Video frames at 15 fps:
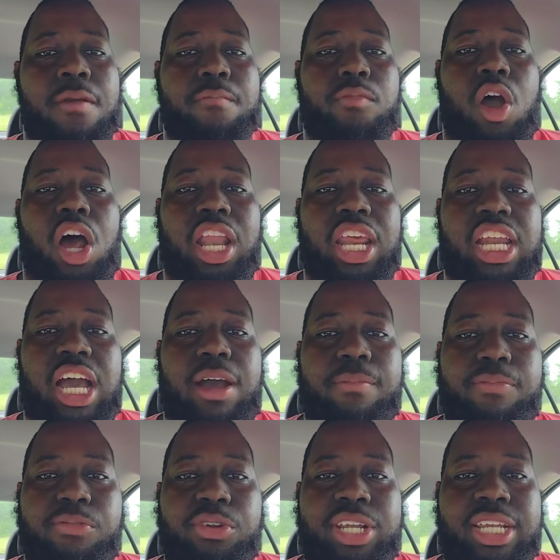Marlon
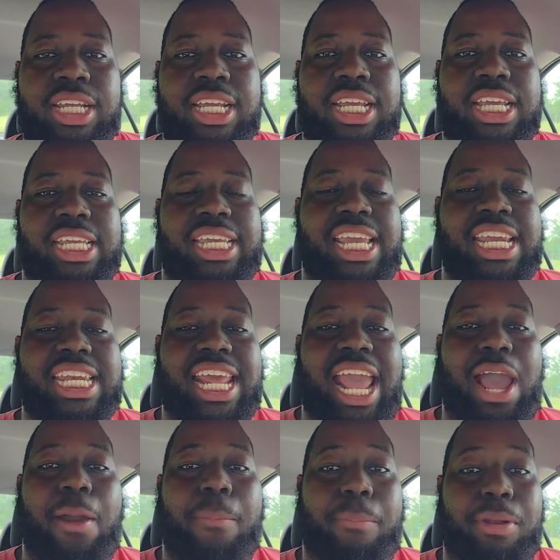Humphrey can
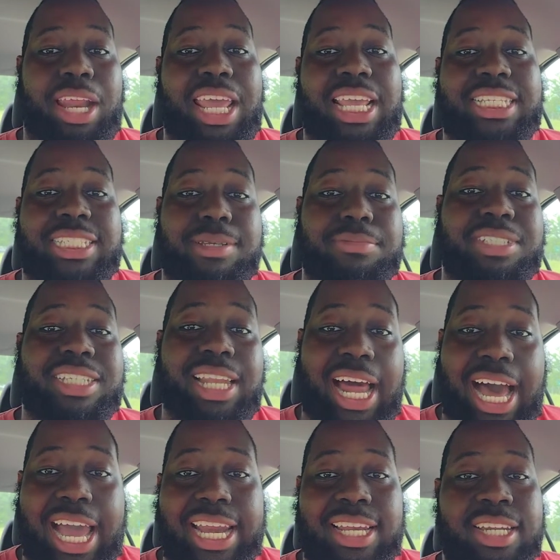now play some
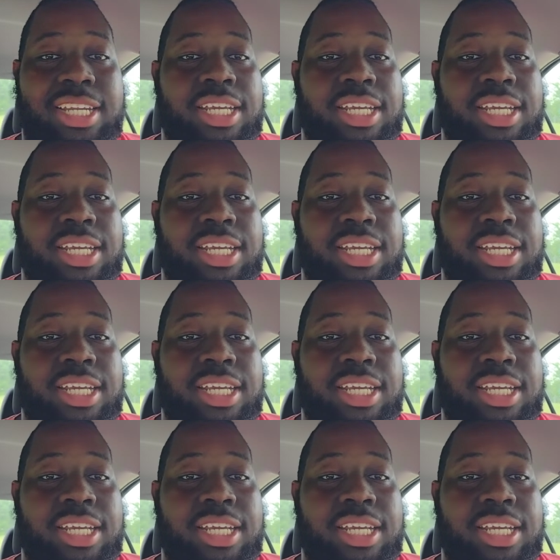slot.